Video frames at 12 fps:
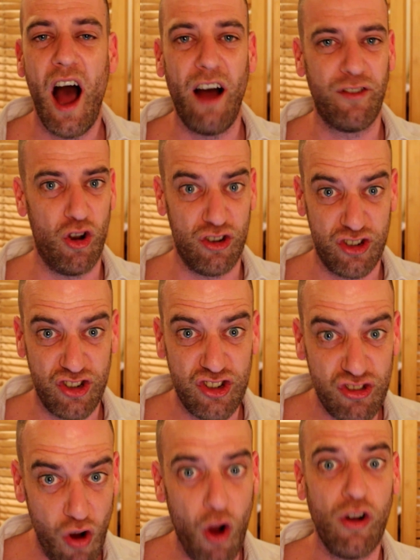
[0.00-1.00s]
I've got
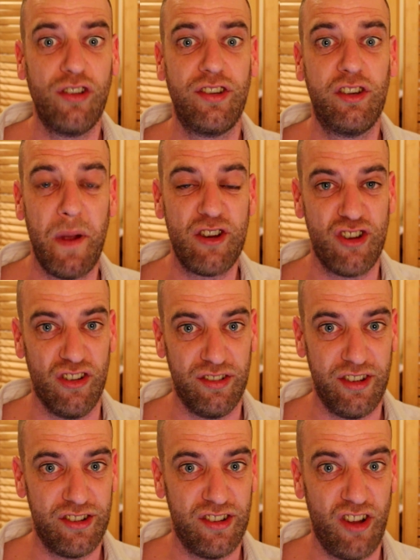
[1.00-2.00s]
strong
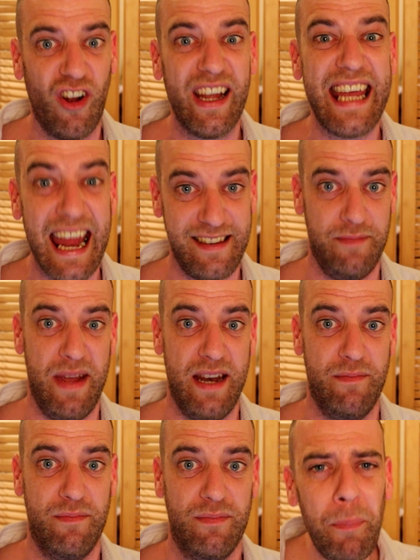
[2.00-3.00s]
suspicions that she's on
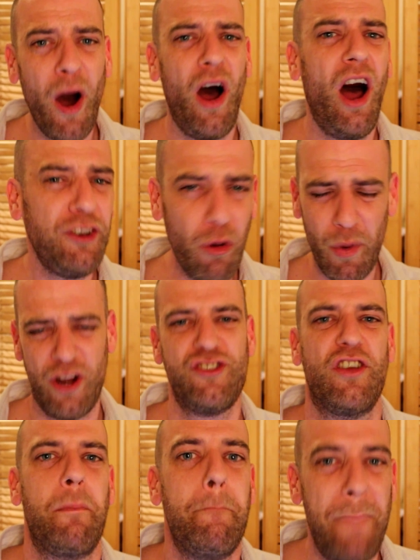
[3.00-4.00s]
ketamine. But I don't want to
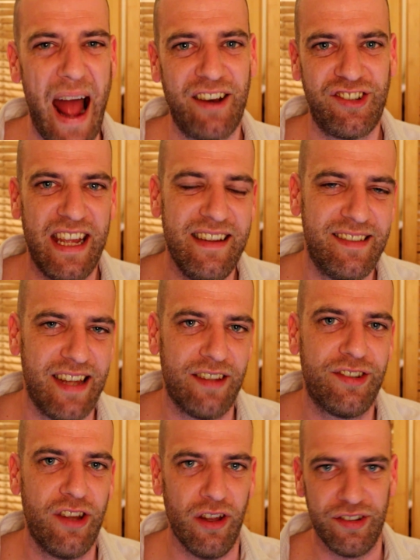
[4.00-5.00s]
just bash these
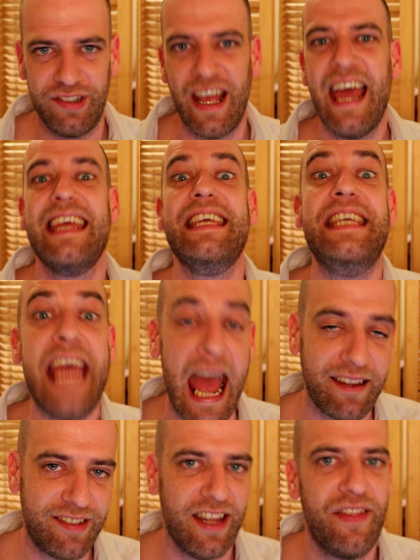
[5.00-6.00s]
sisters.
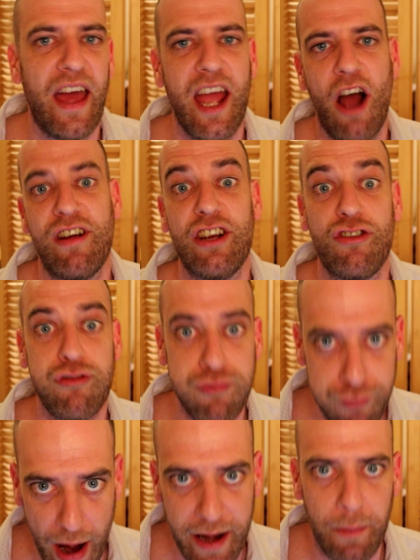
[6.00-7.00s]
Yes, they are
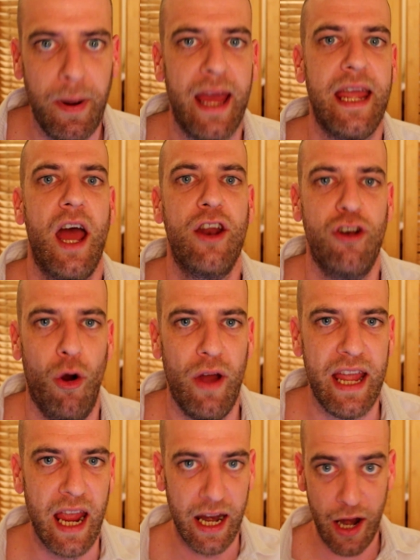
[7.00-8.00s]
incredibly
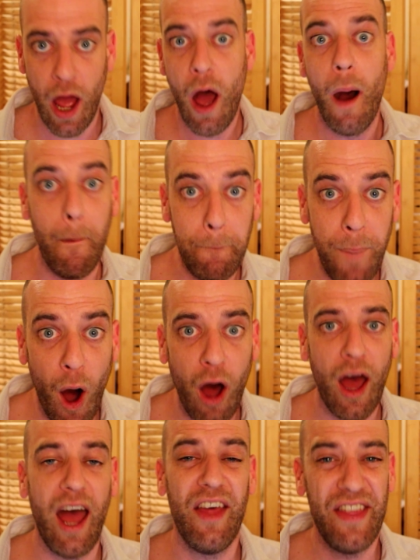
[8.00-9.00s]
annoying,
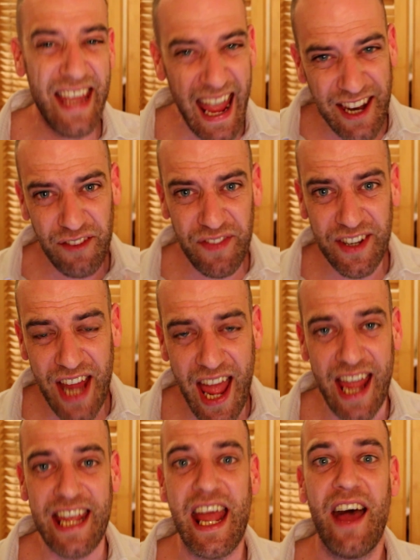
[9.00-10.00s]
but at the end of the
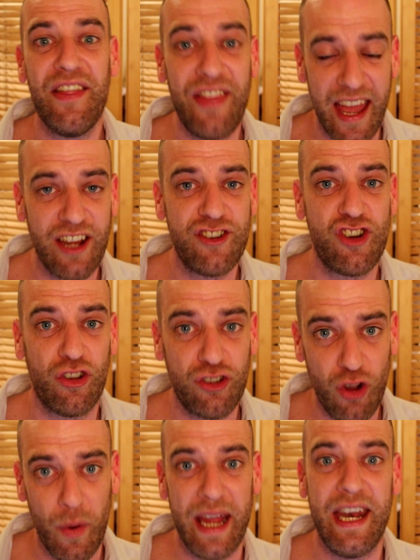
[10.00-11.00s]
day, they are just
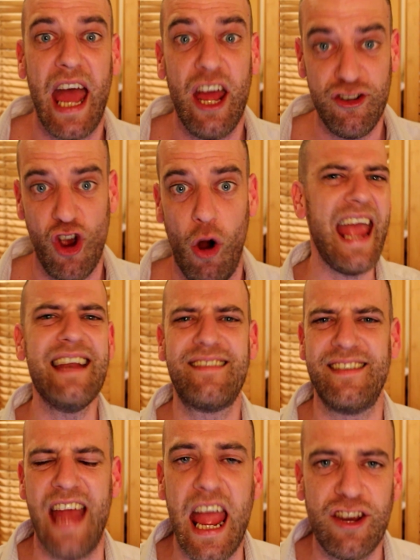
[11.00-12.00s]
doing a job.
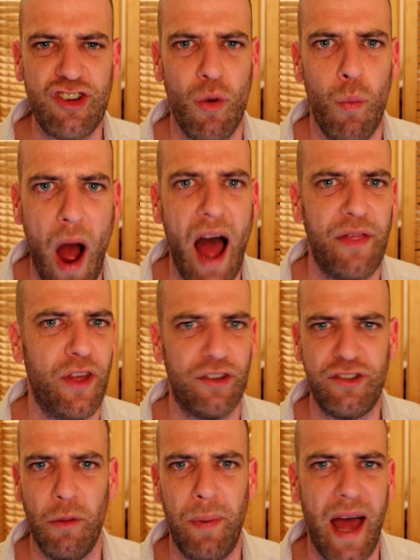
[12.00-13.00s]
It's Nationwide
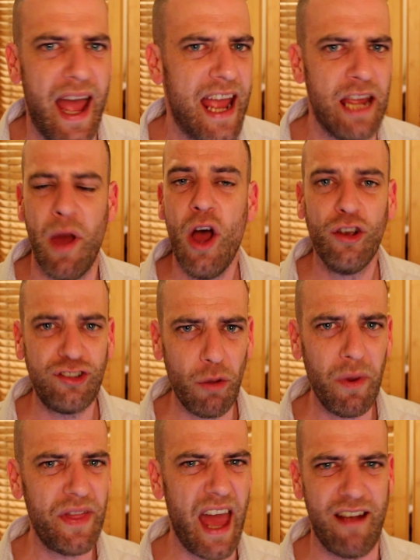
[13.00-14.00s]
that's to blame.
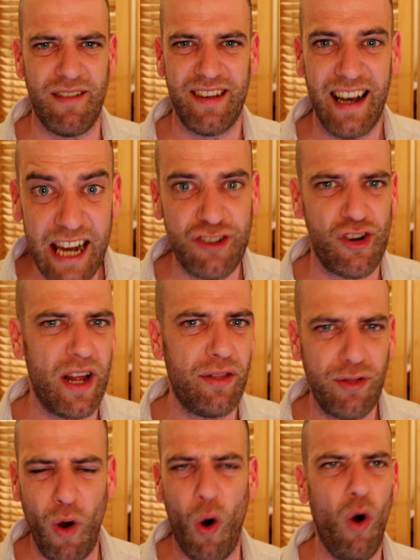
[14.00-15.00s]
Someone there has literally
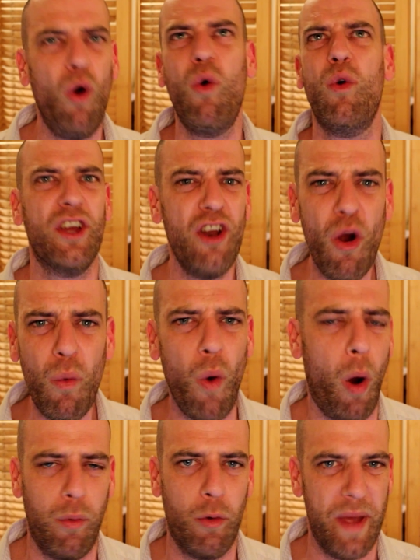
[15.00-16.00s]
thought, oh, you know
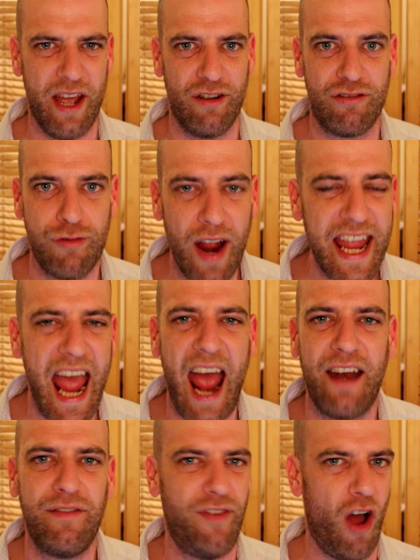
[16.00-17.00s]
what will be a great
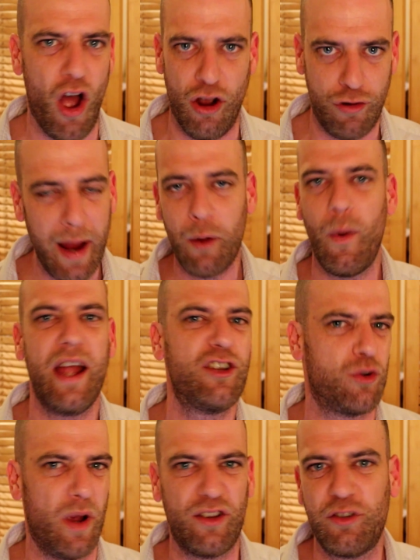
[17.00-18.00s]
advert, a great way
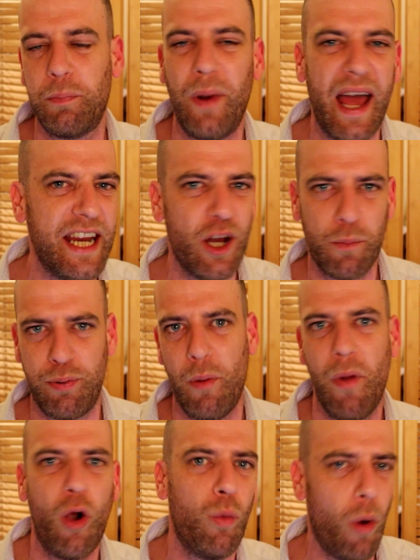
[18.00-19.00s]
to explain and
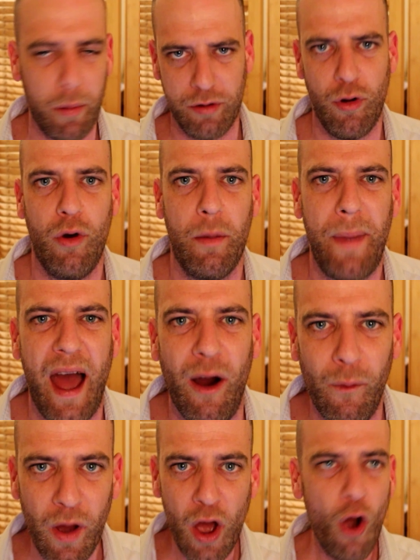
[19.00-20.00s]
promote what we're all
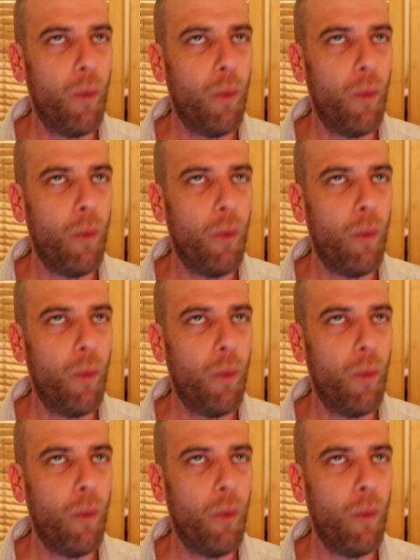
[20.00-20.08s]
about?